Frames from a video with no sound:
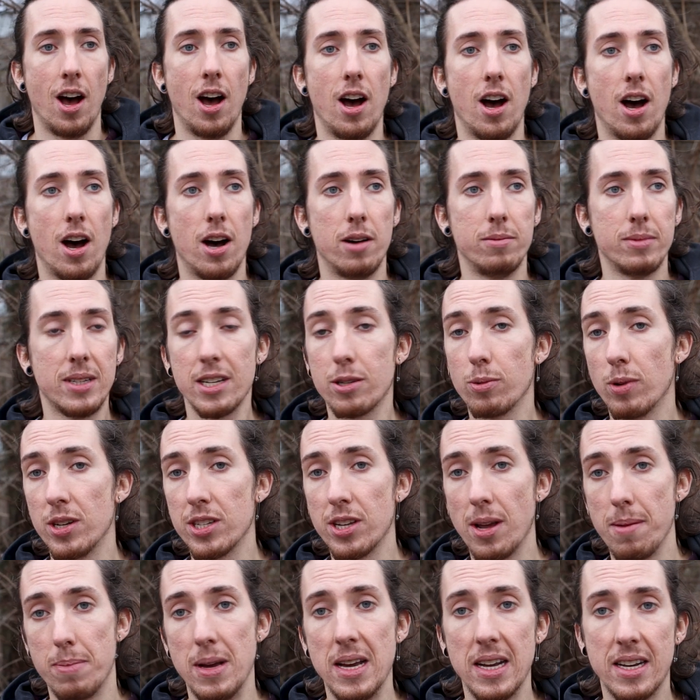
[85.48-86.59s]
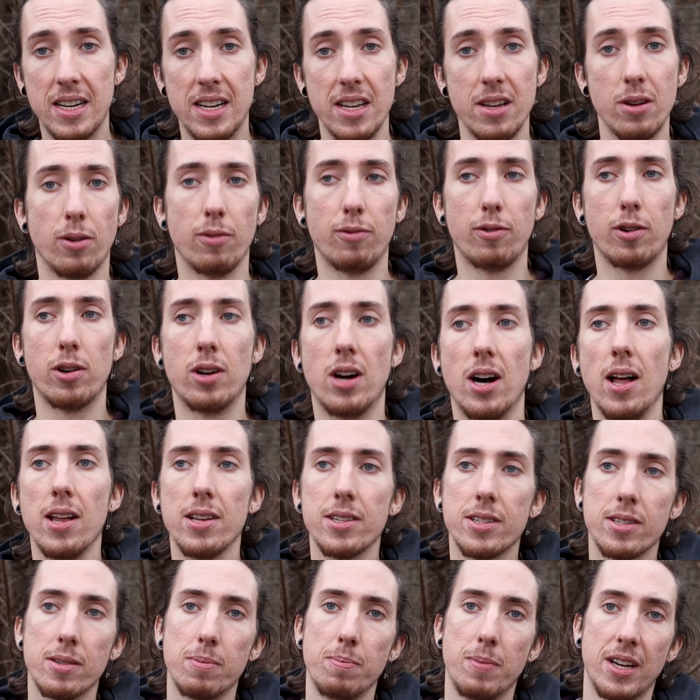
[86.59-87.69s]
Um, this was a big deal for
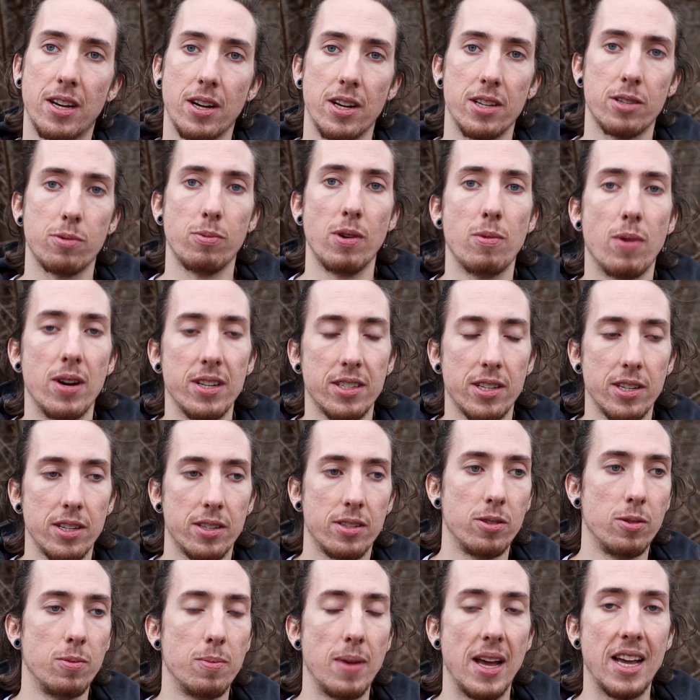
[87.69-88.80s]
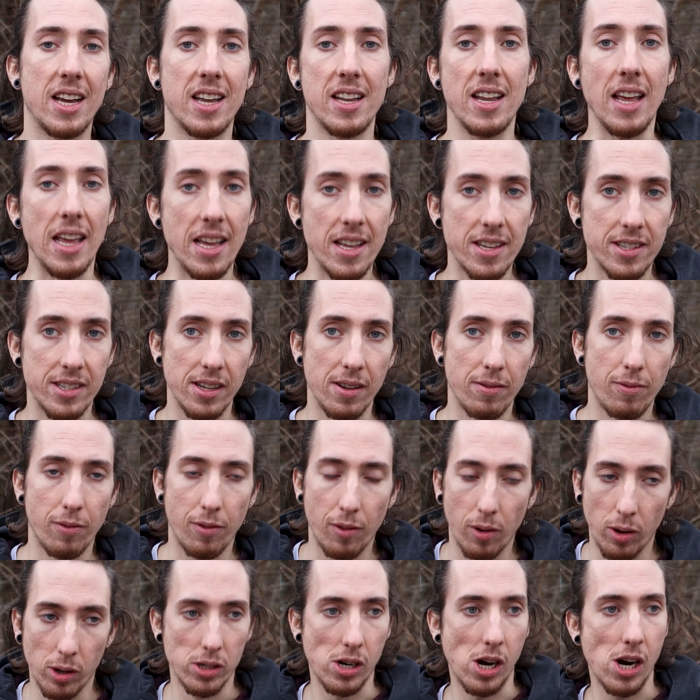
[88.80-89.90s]
us because we wanted to make it easy
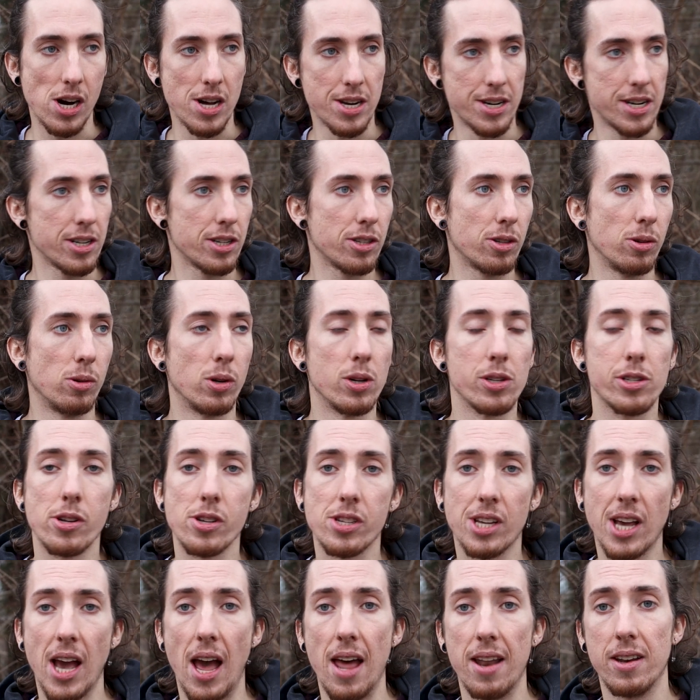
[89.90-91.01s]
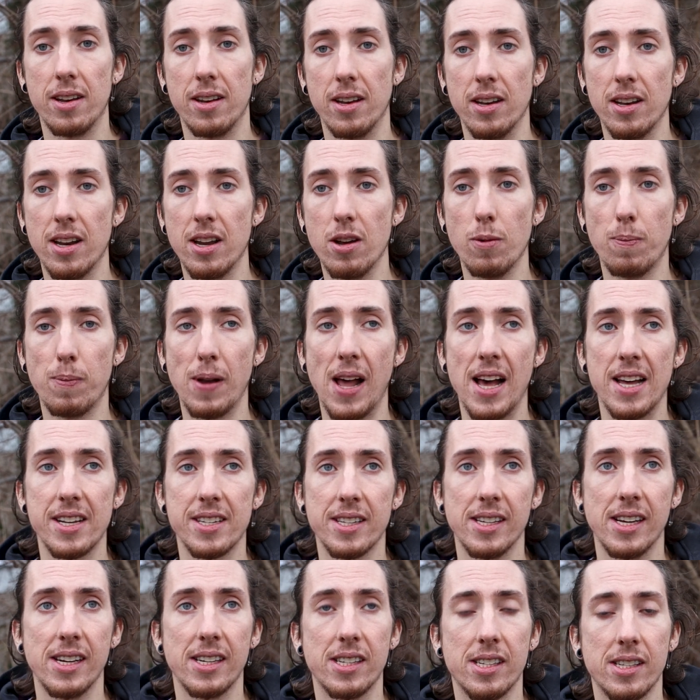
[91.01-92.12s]
for others to also scan new
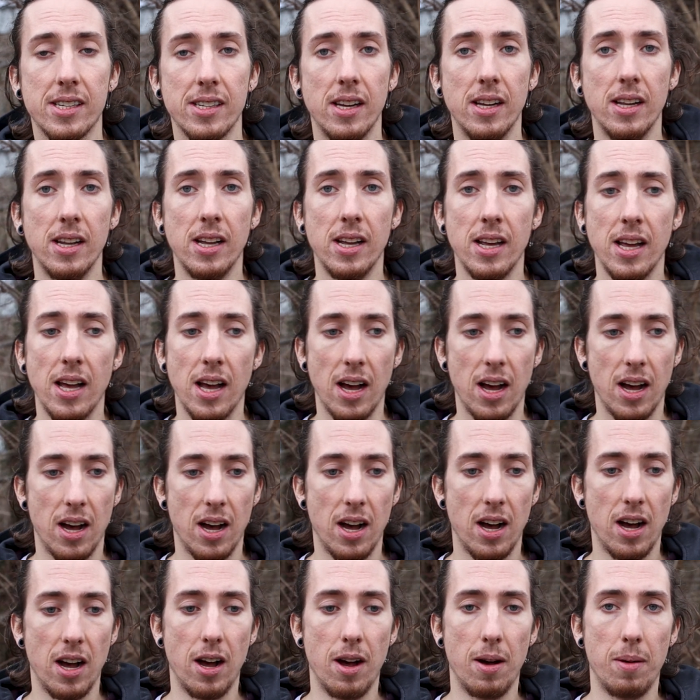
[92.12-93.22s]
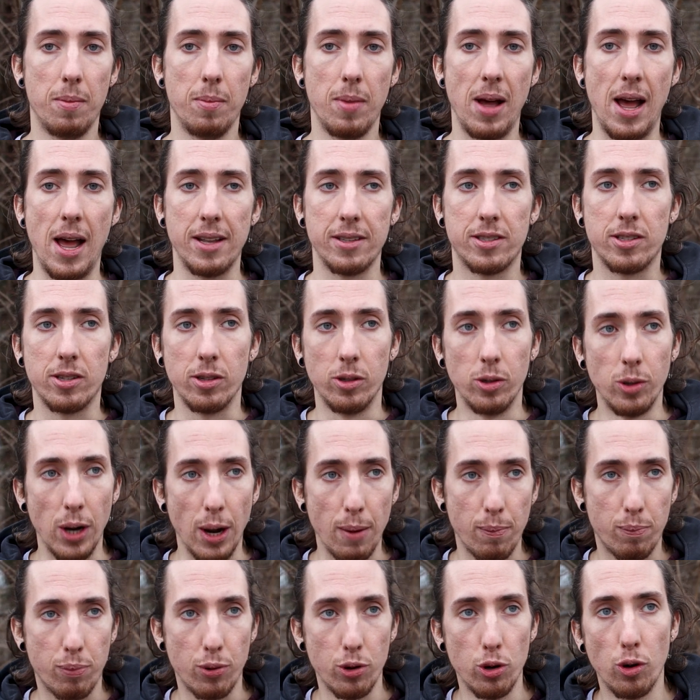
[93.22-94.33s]
plastics um, and to
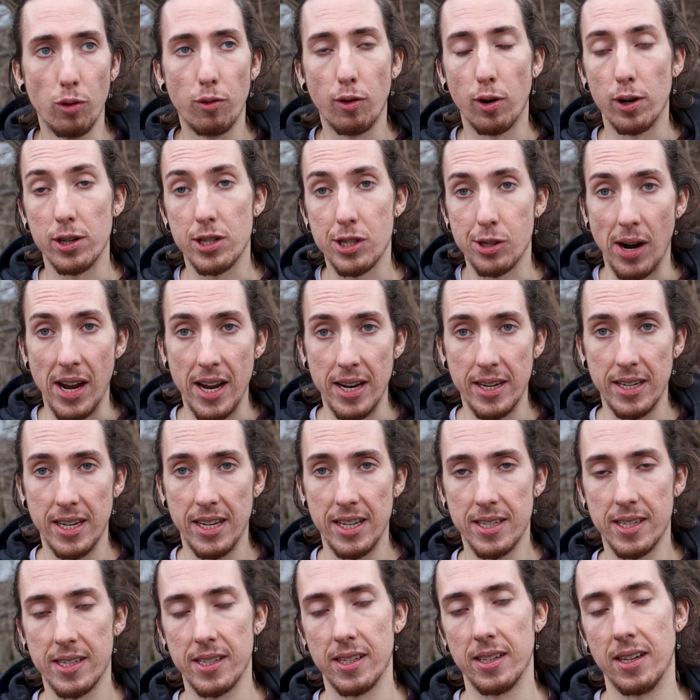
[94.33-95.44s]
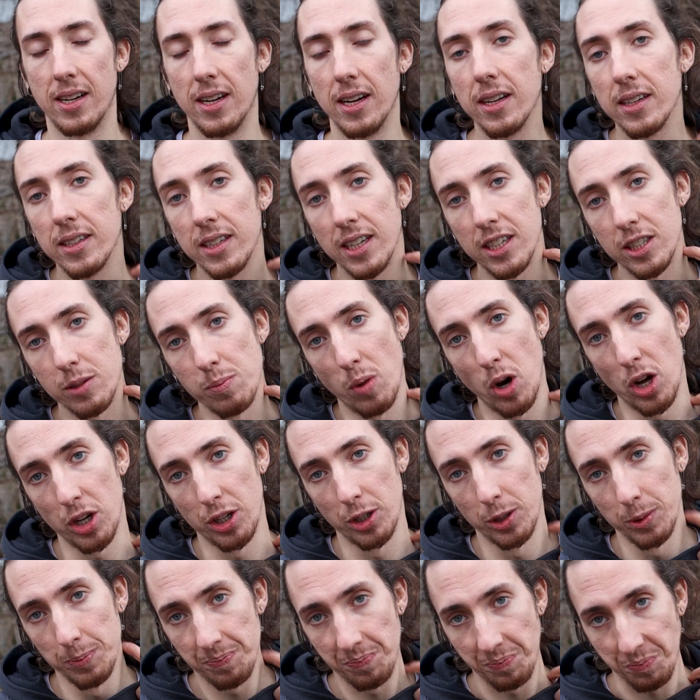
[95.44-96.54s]
improve or train this, uh, this
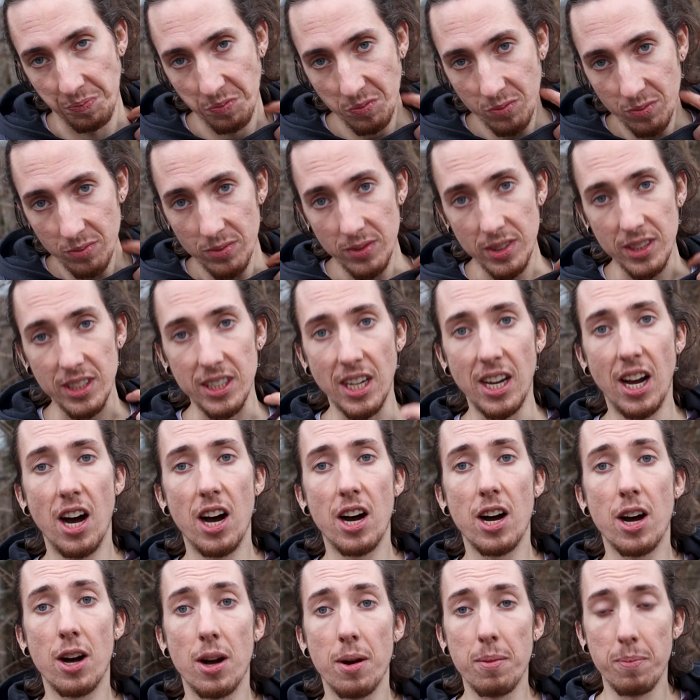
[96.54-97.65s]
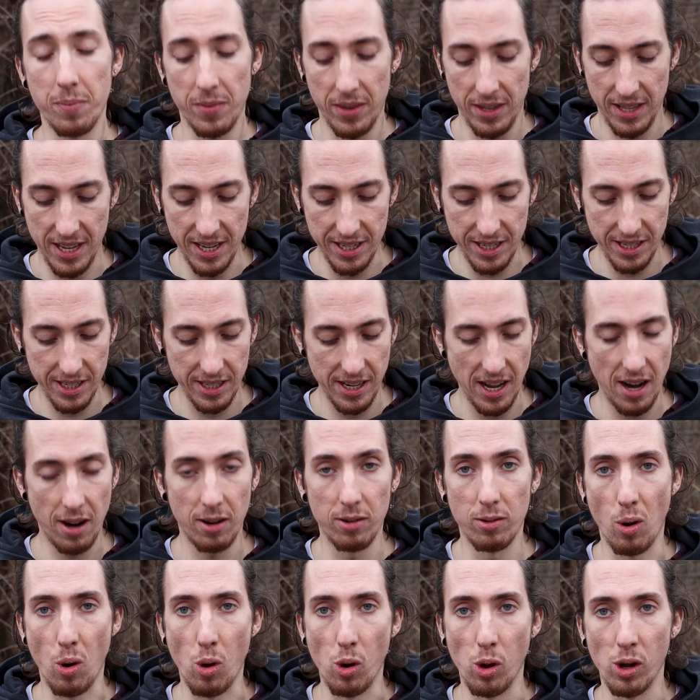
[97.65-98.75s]
model. Um, this is
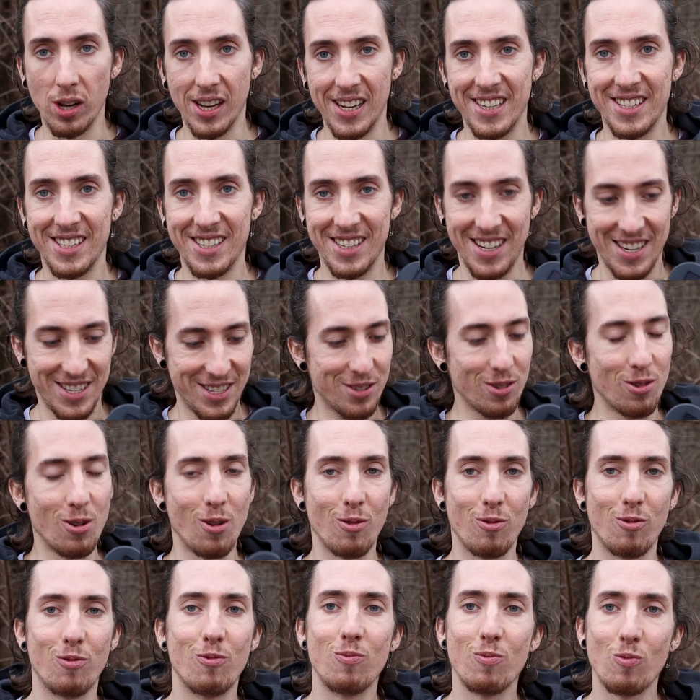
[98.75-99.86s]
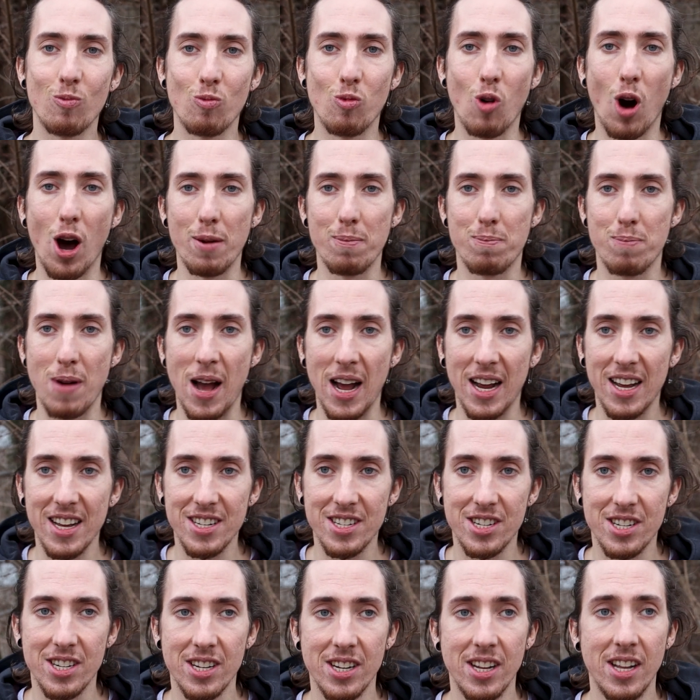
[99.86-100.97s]
now all in, in sort of one
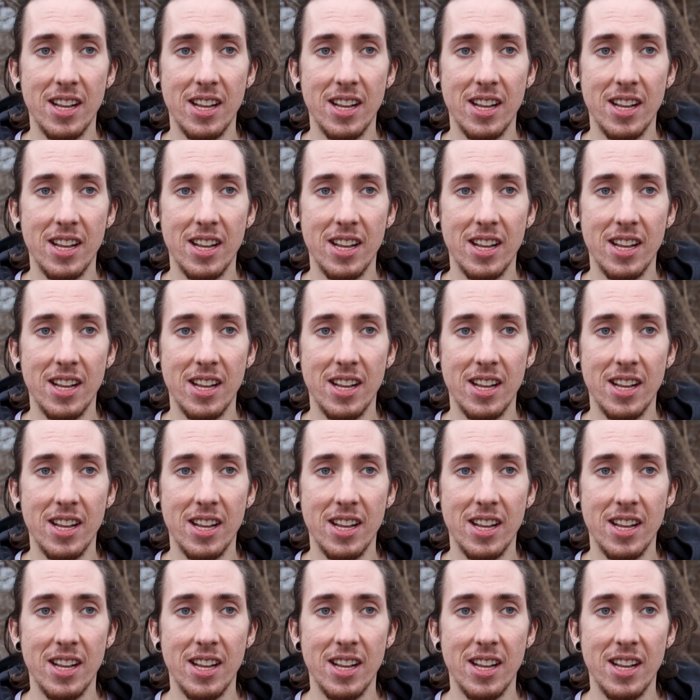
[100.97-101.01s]
package.